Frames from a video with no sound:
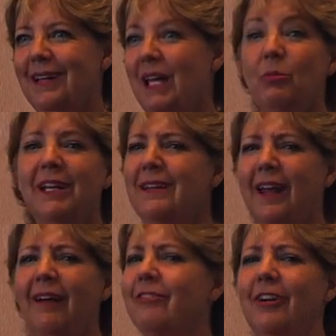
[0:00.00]
And we'd
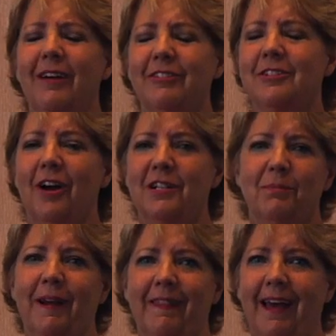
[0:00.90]
never, ever
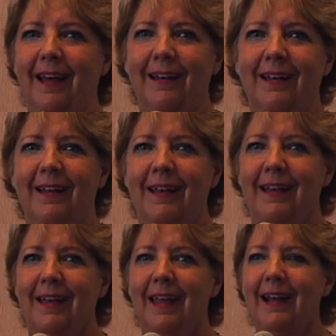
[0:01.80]
talked about that.
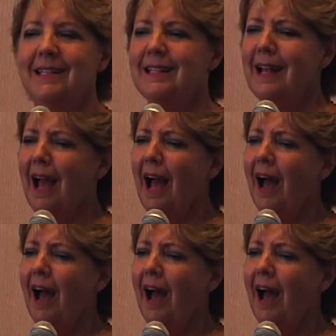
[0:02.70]
And I said,